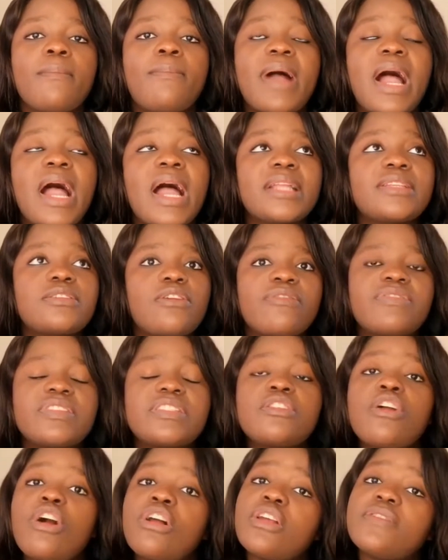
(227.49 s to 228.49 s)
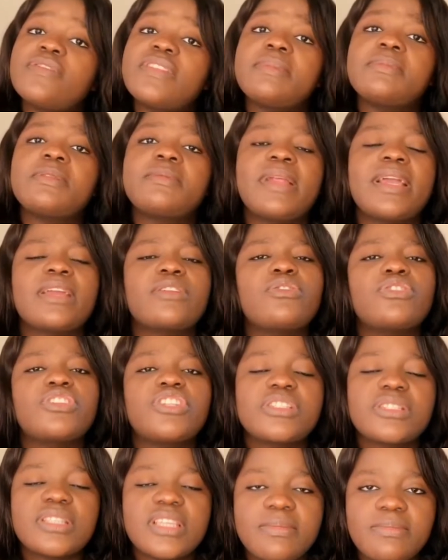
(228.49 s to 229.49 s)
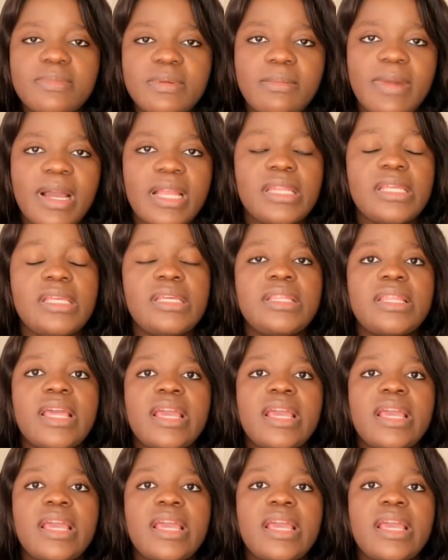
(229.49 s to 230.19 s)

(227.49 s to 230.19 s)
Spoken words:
But obviously all of them, they were like, no, just keep the money.